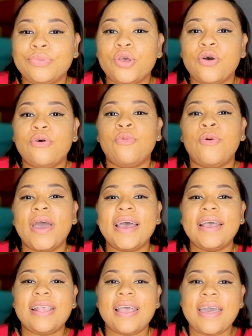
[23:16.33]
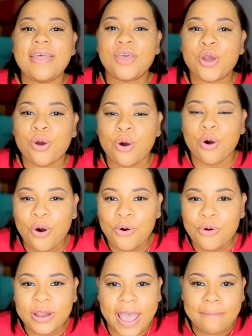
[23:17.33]
When I say they're
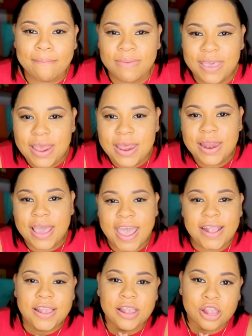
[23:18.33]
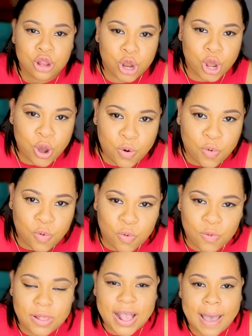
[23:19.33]
cold, I mean it
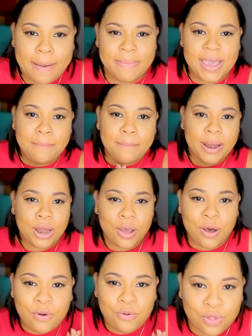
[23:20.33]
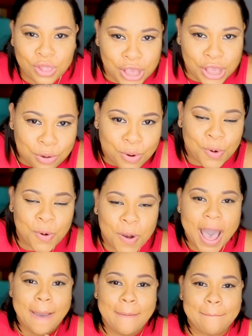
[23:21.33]
snows. I mean below zero.
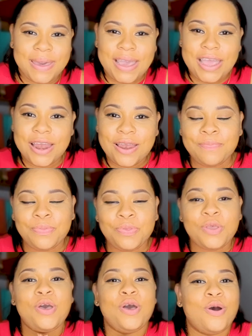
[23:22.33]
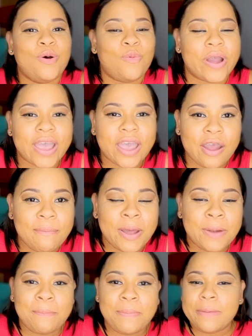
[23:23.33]
I mean we're
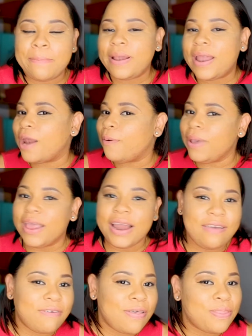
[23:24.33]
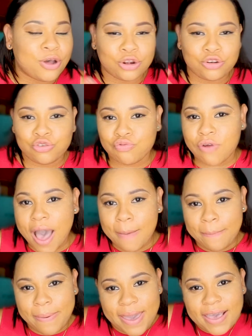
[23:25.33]
Caribbean people and we live in the
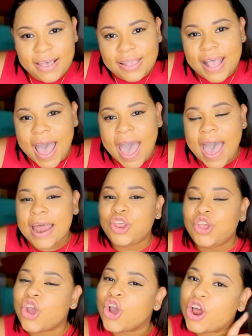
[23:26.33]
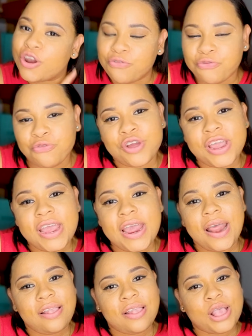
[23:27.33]
tropics, and you're gonna
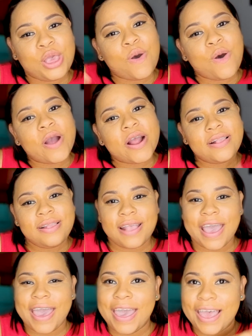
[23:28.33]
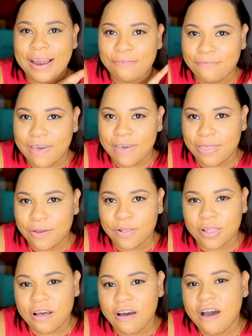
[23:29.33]
freeze your tail
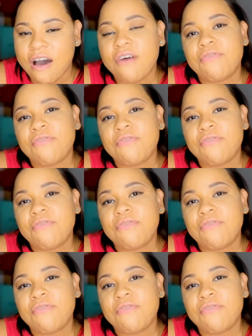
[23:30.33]
feathers off.